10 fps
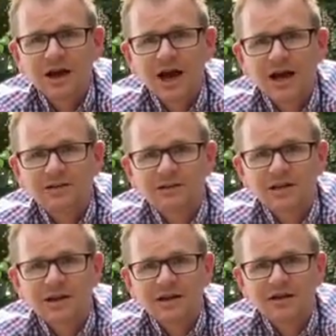And
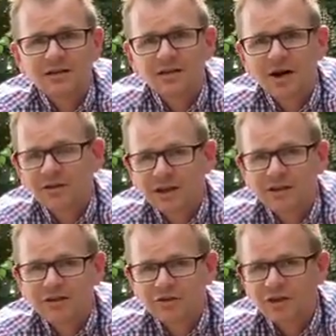I think
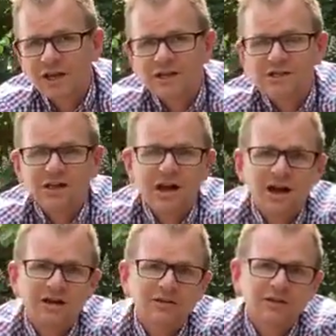the trees
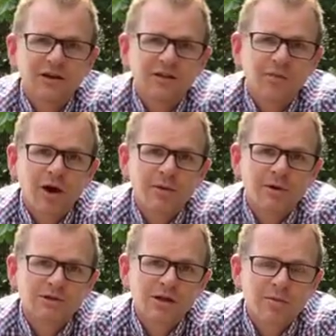and the way in
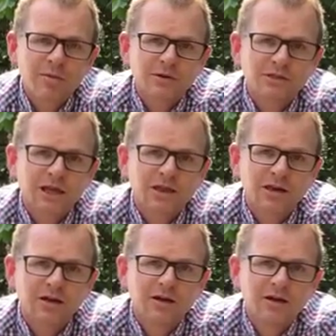which they were put together